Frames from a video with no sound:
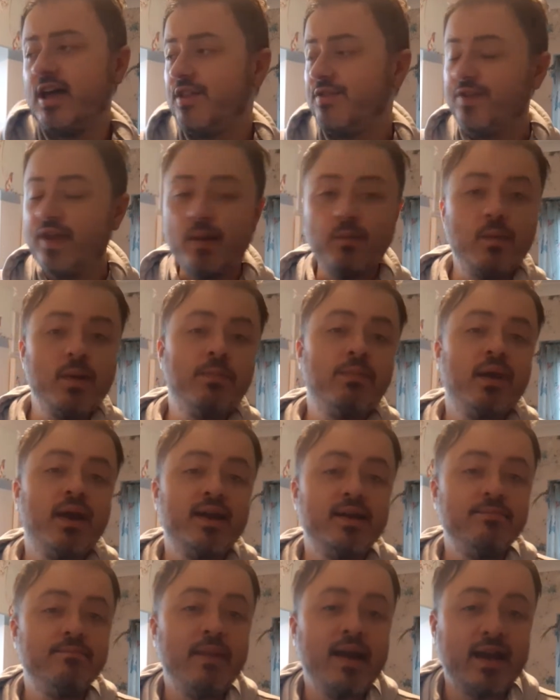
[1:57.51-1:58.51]
Then we
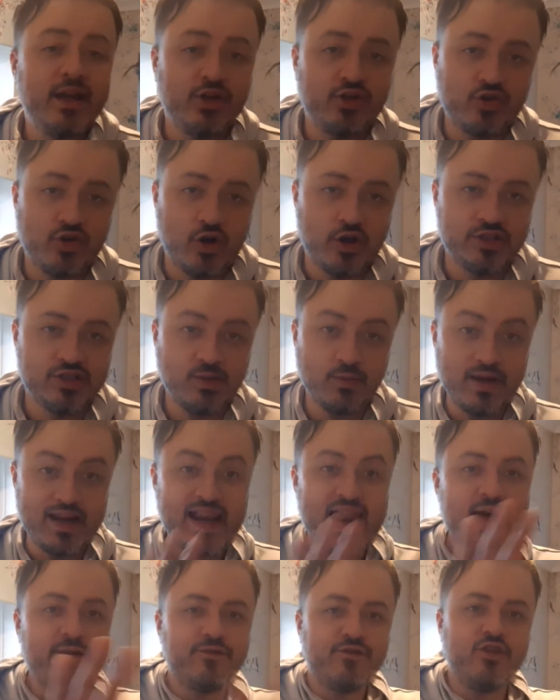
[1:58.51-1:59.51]
played Mechatron, so we
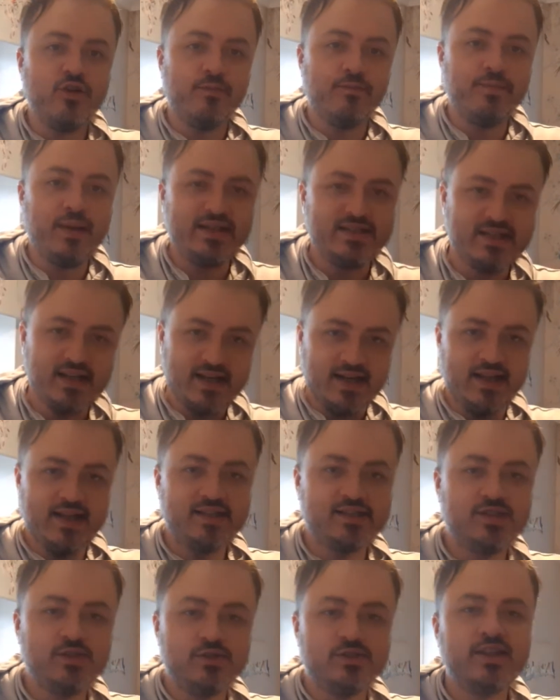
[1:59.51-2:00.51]
left them basically. As
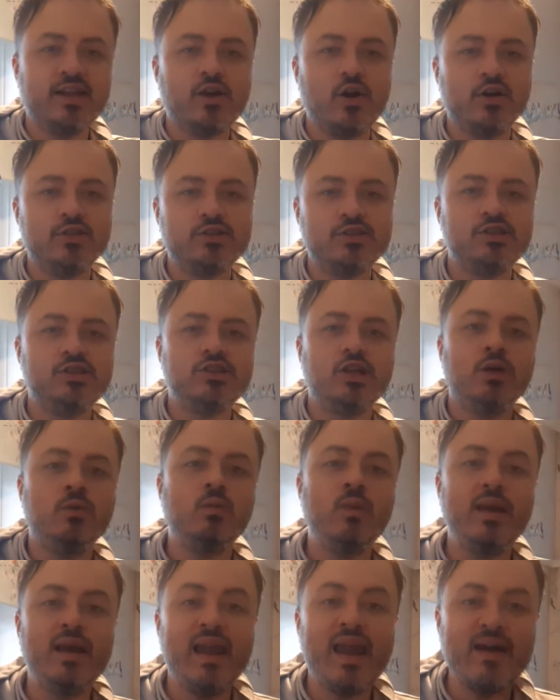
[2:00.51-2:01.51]
soon as they got into the zone,
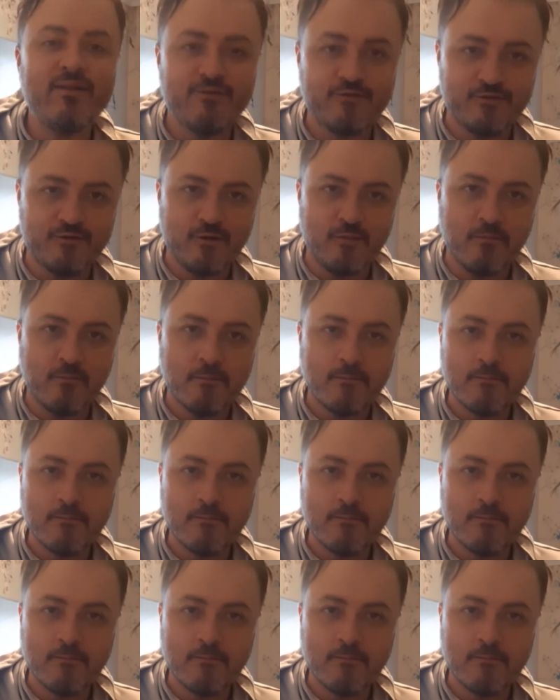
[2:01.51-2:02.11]
we left them.